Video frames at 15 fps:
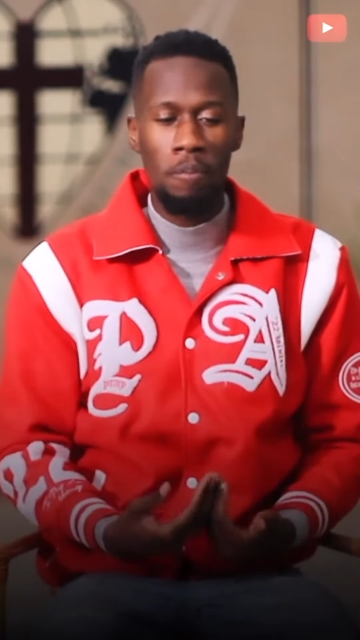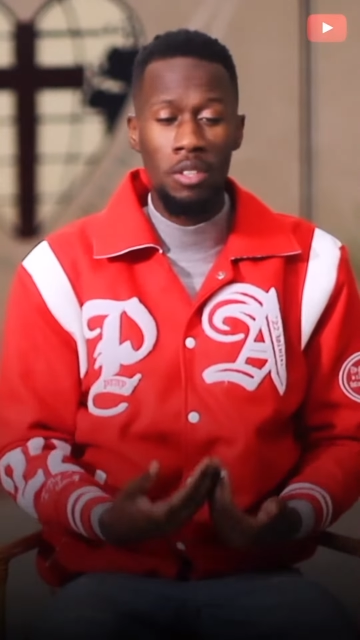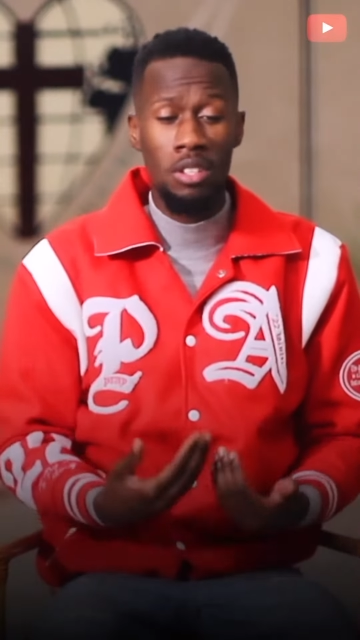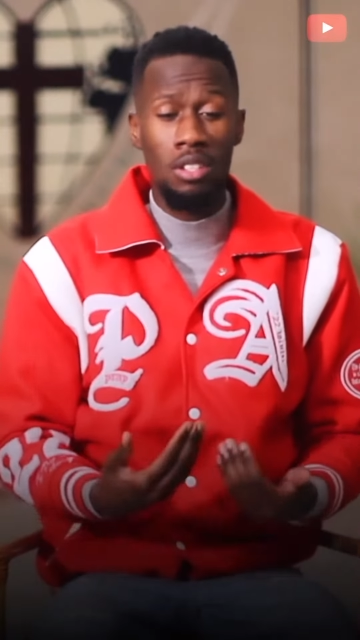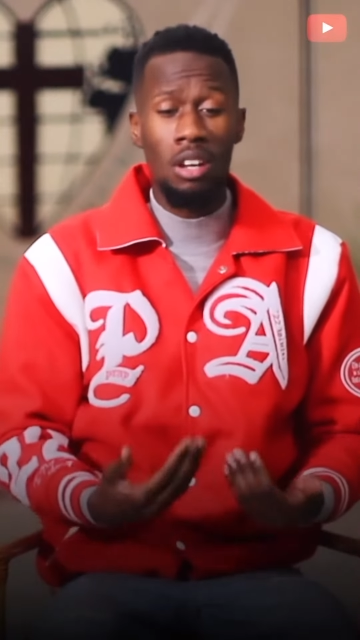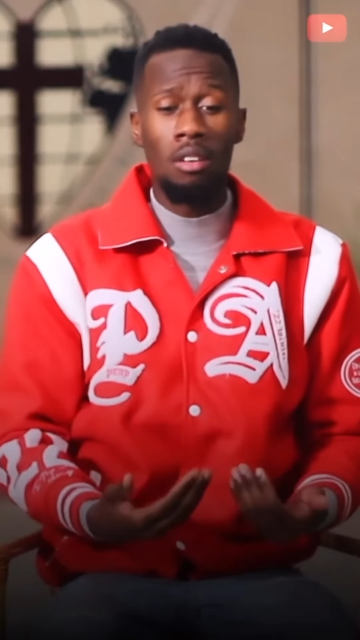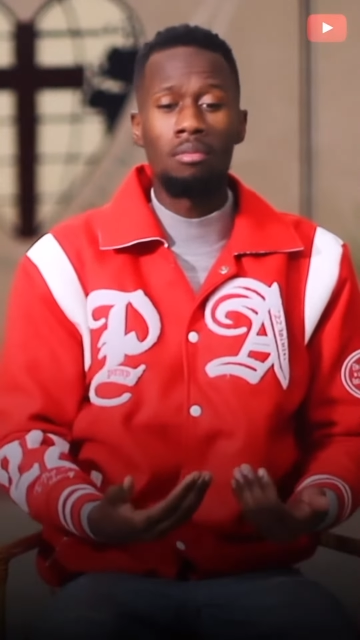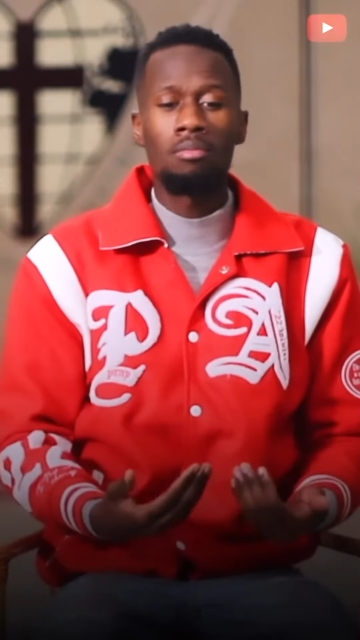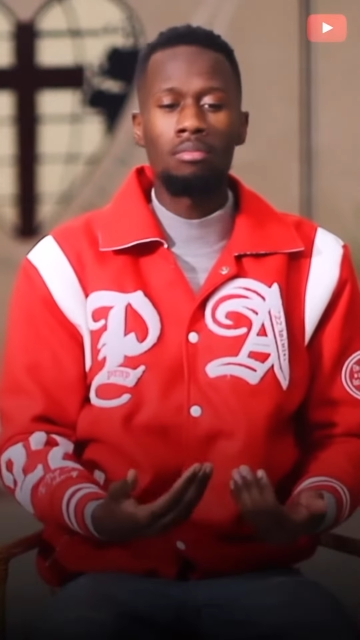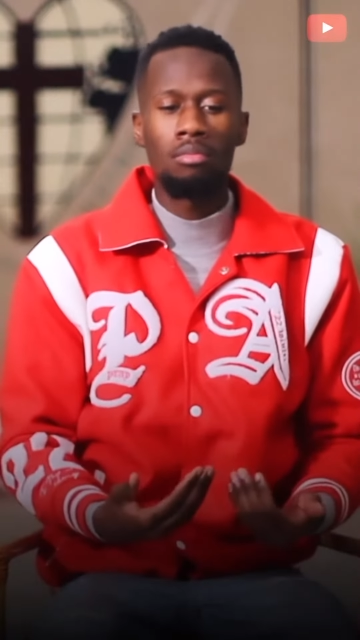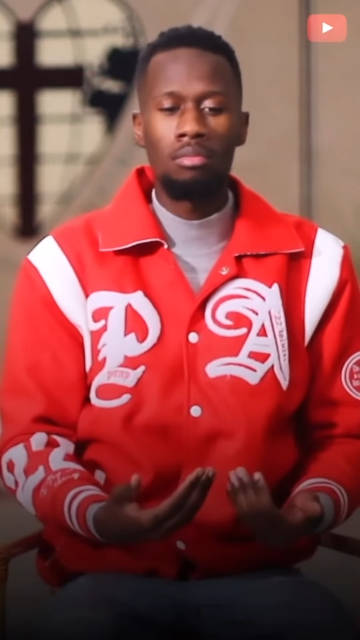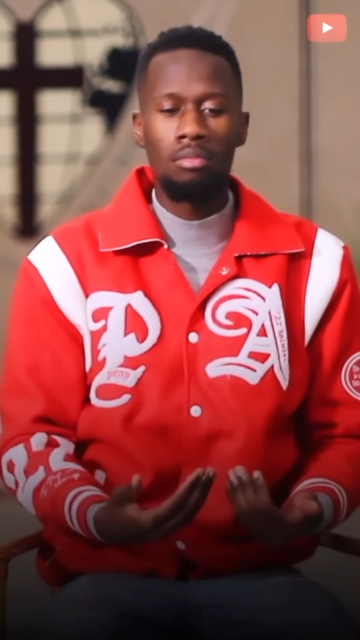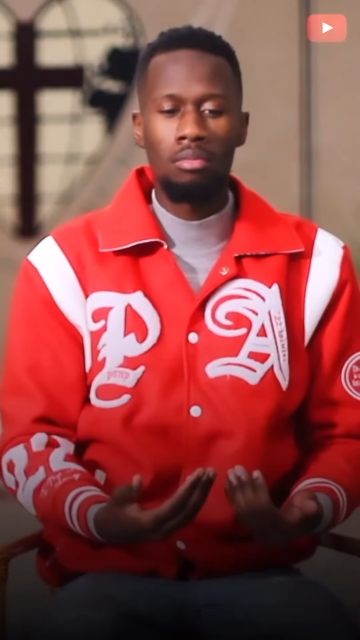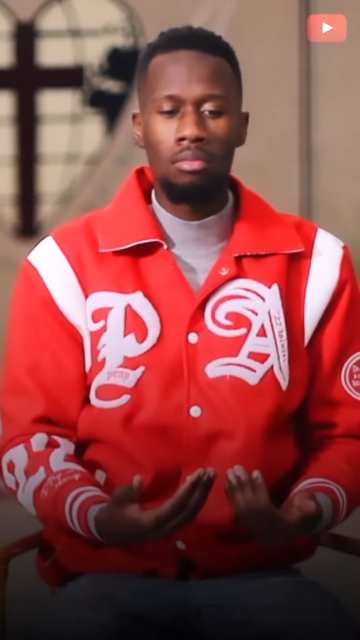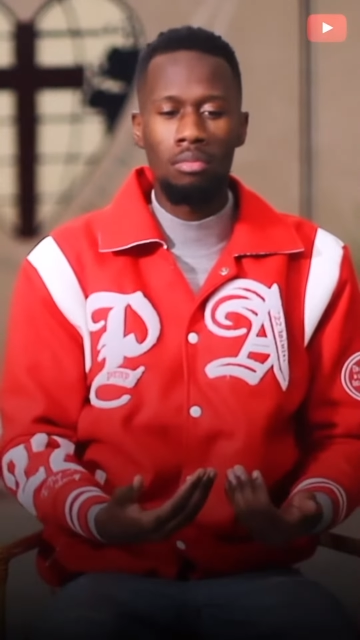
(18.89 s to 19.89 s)

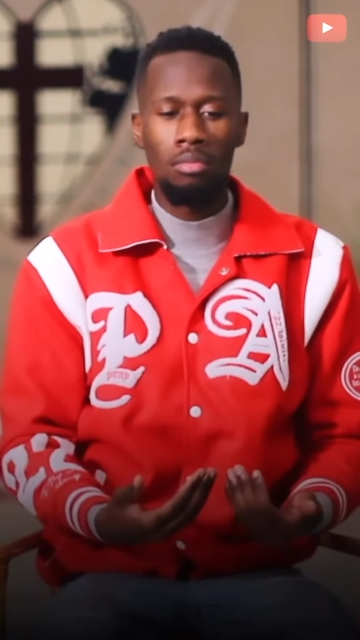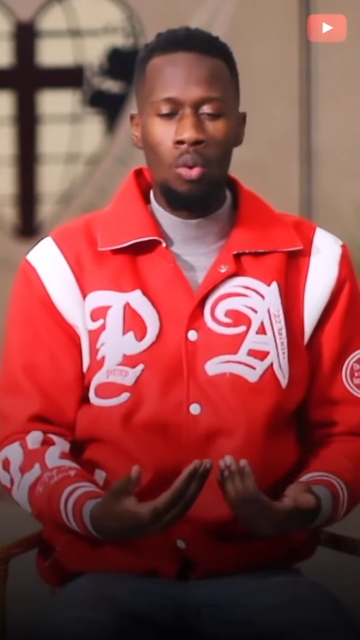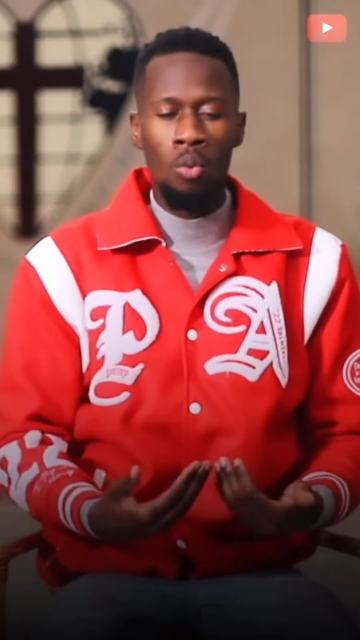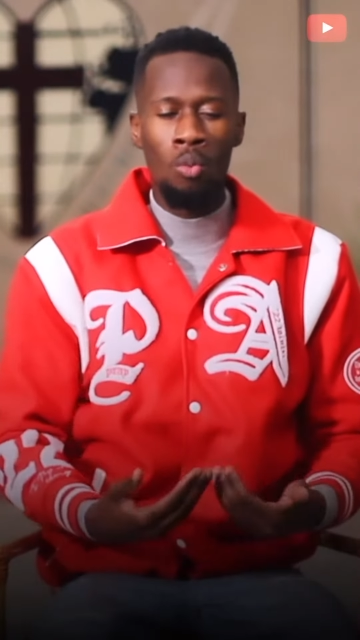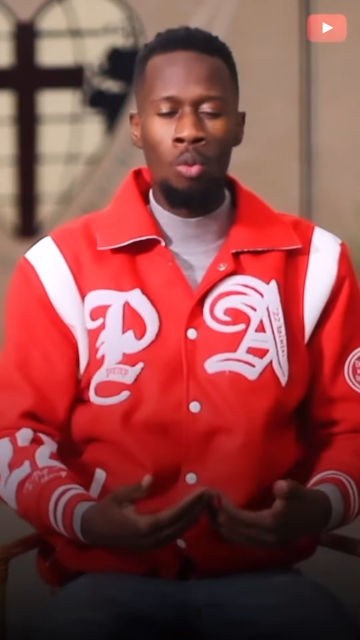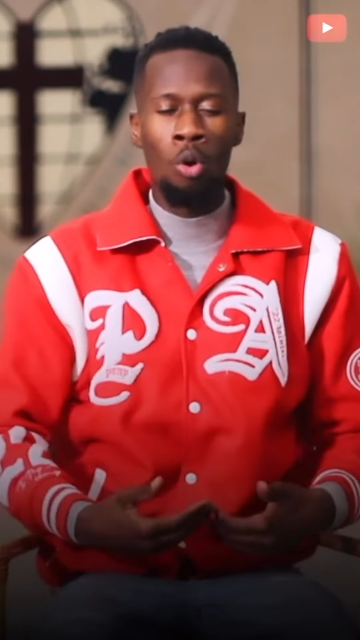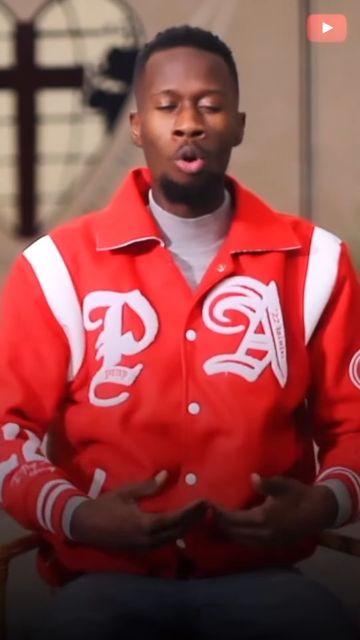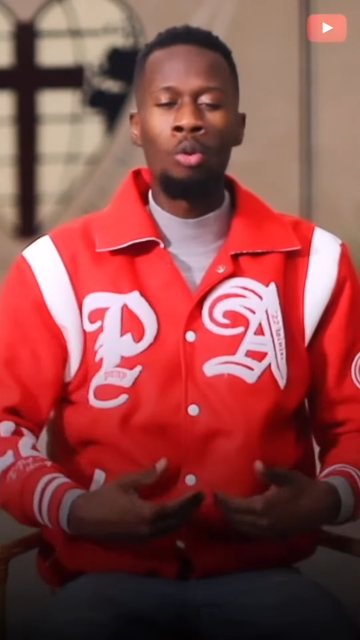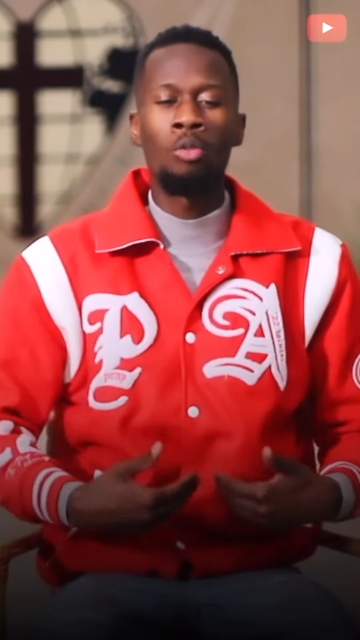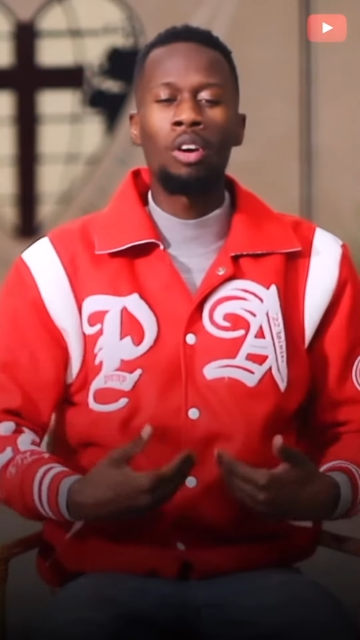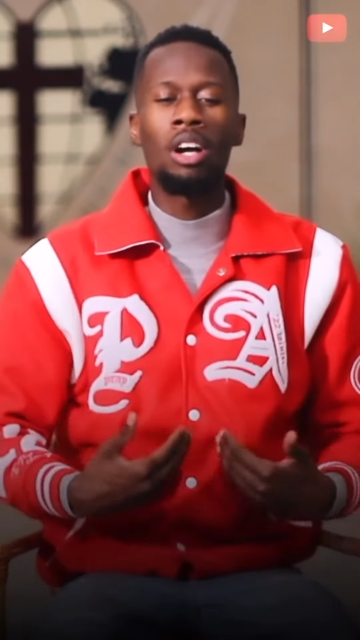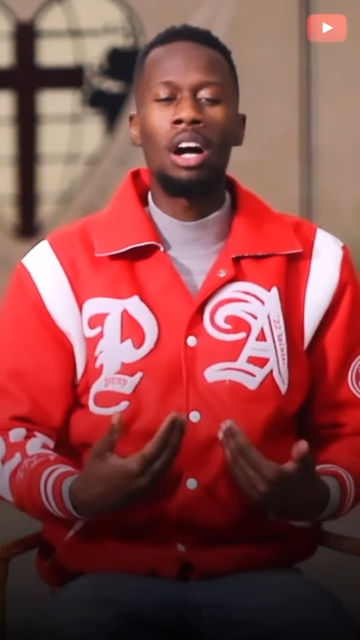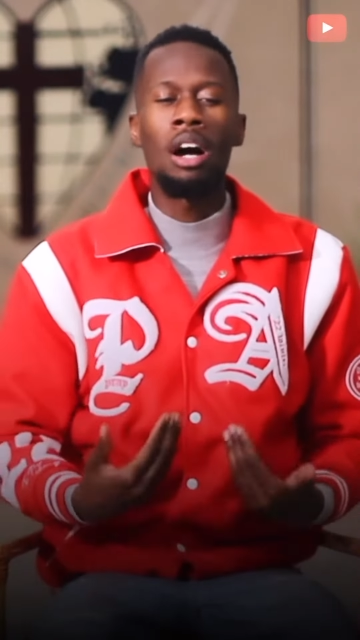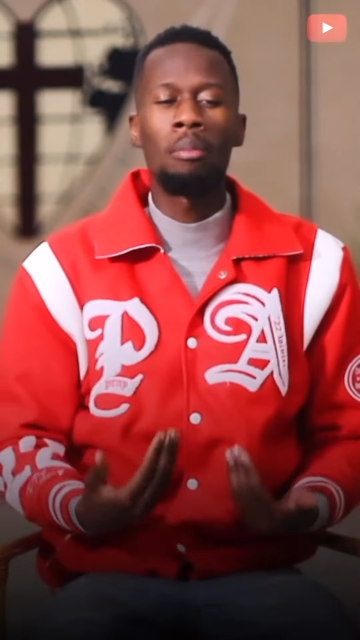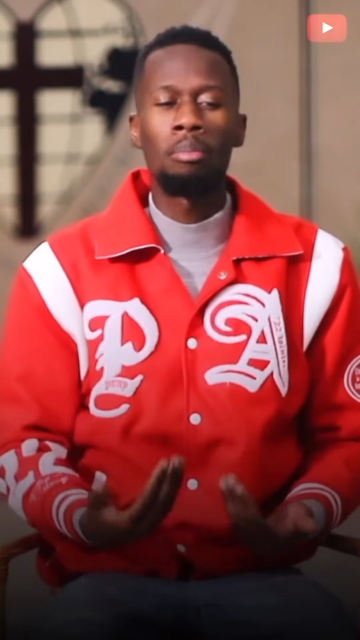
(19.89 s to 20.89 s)
some will
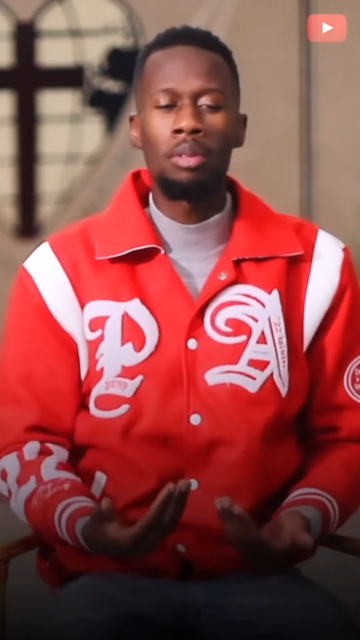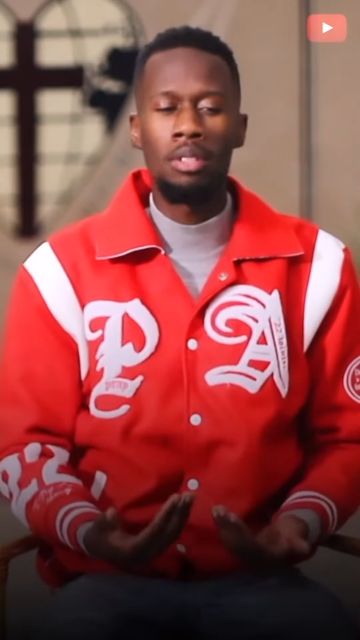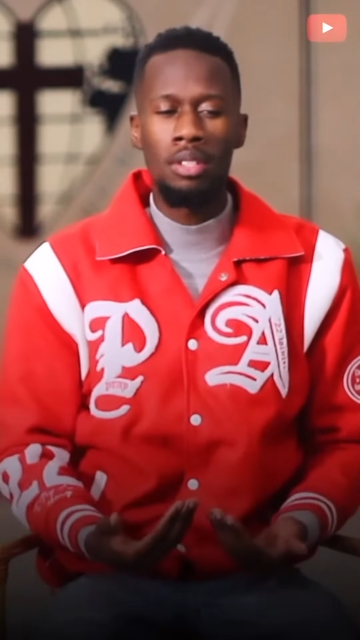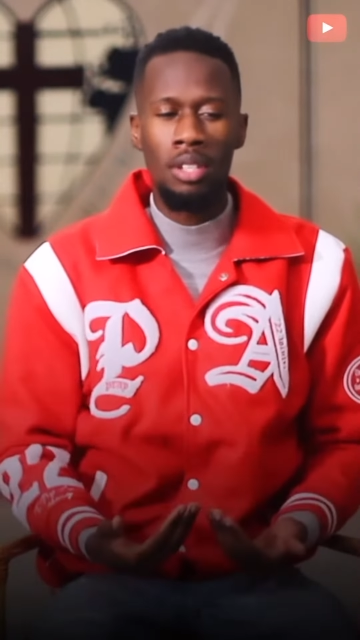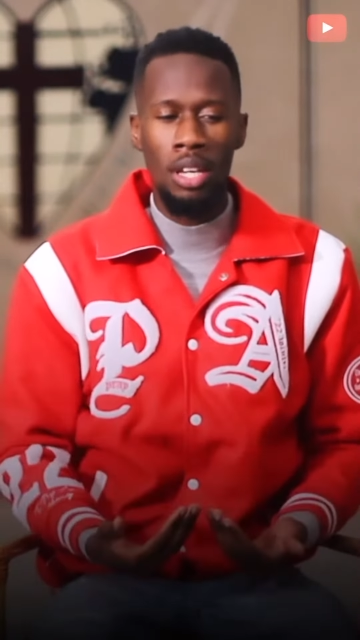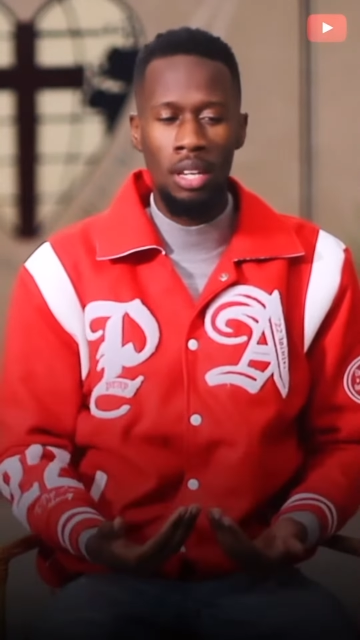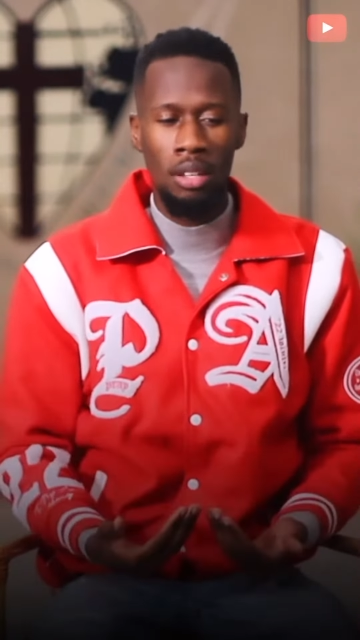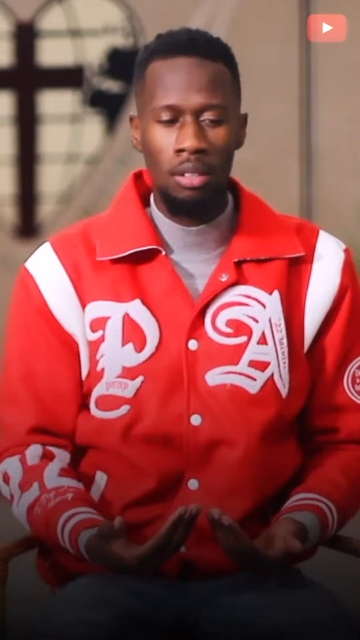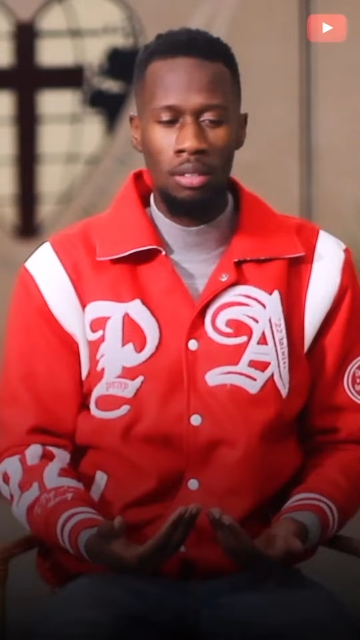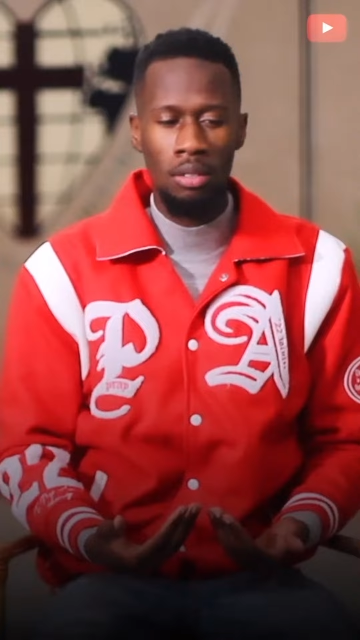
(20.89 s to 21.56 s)
overcompensate